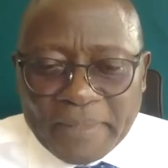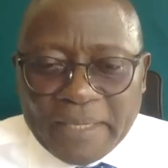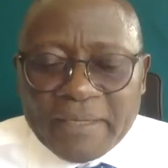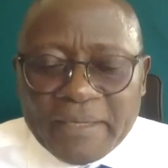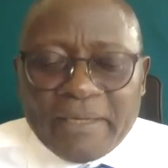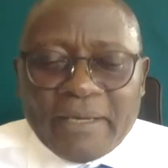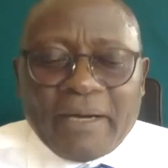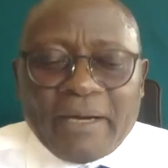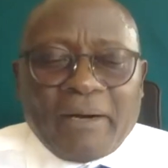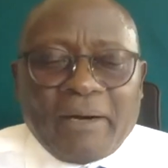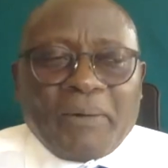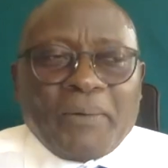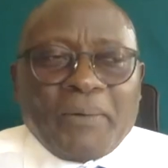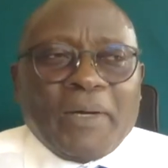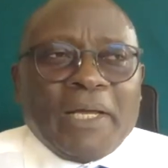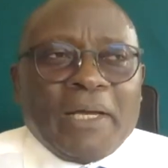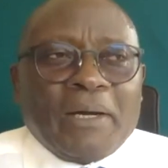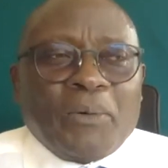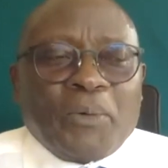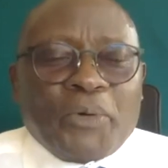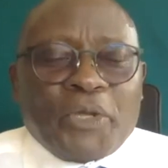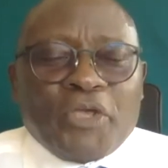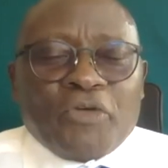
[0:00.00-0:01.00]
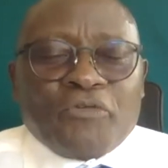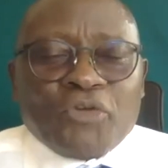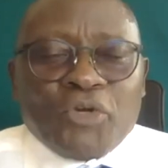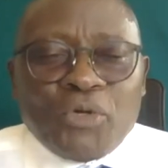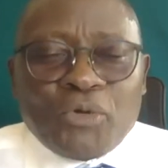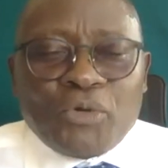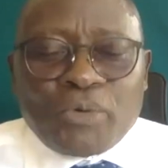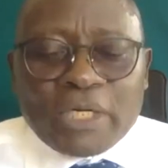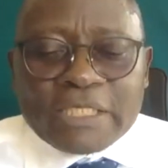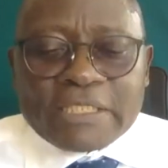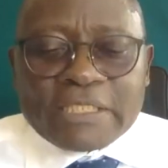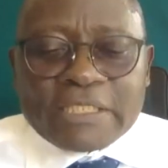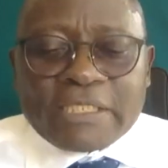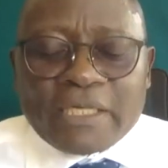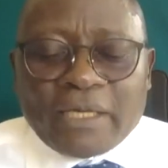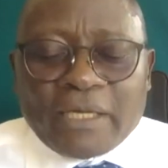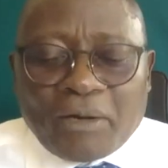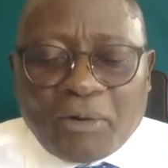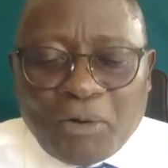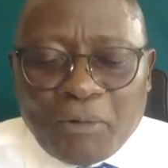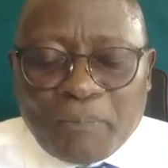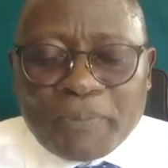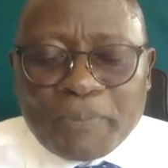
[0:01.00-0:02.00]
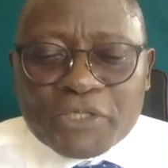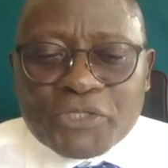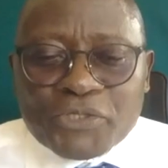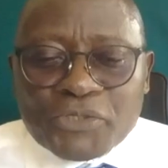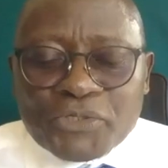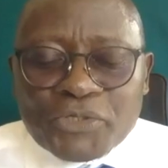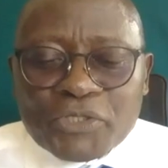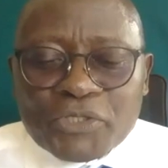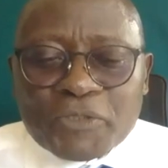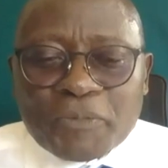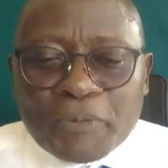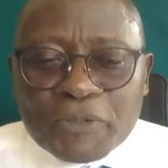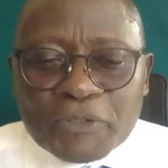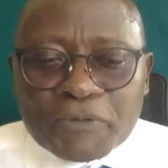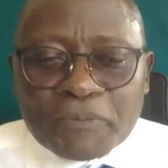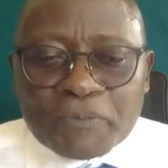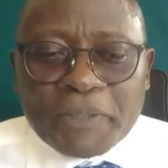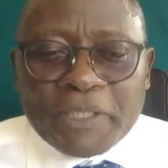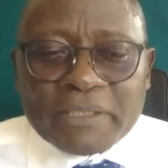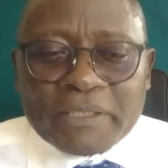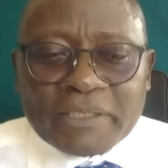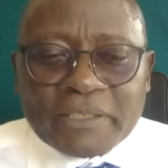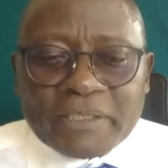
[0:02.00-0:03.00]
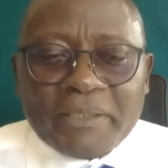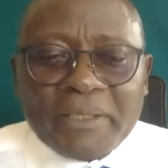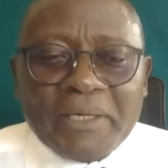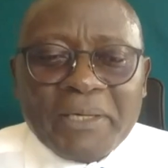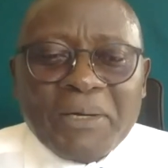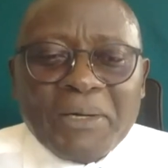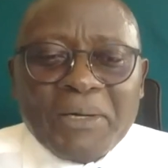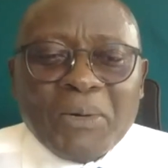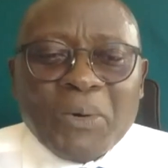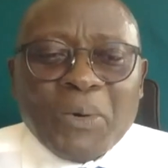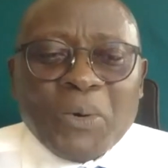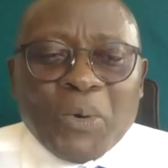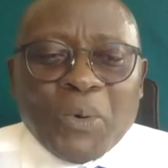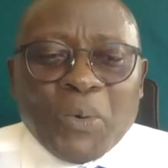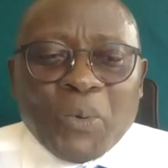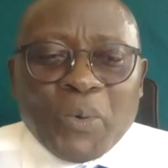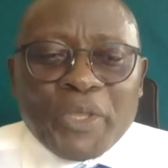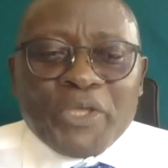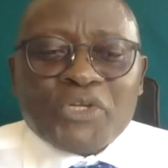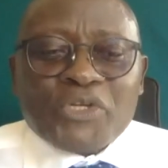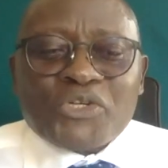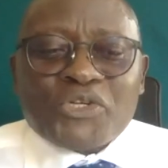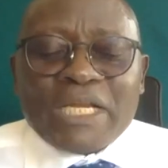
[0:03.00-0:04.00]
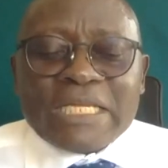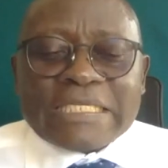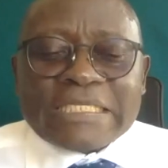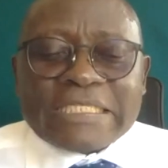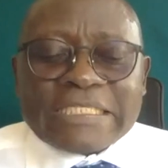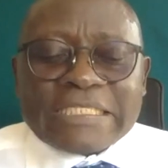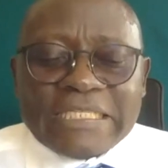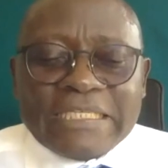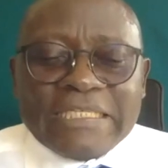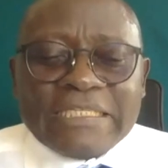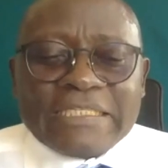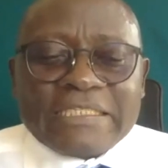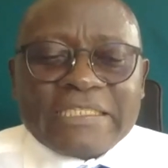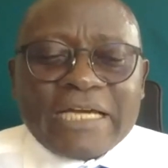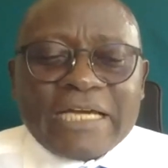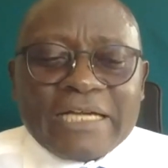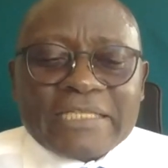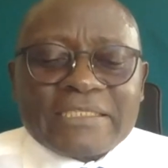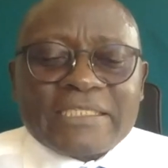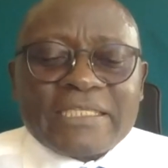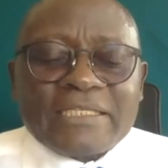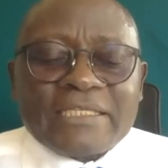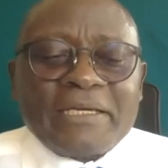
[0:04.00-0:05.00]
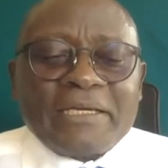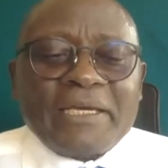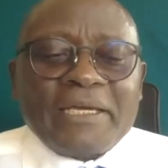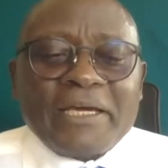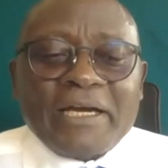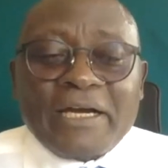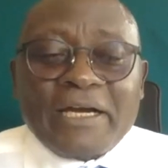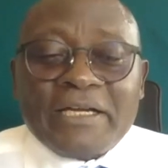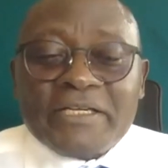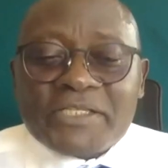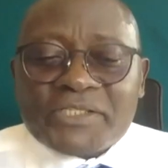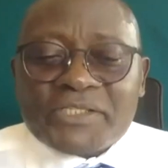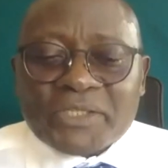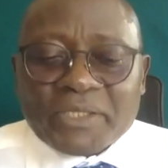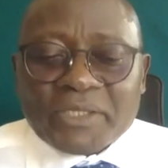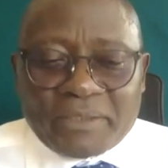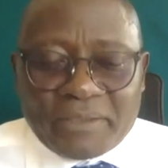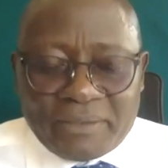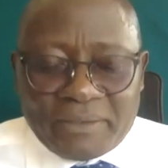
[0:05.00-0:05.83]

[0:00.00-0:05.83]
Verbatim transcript: Now, if you look at uh, corporate social responsibility, we usually see it as a handshake.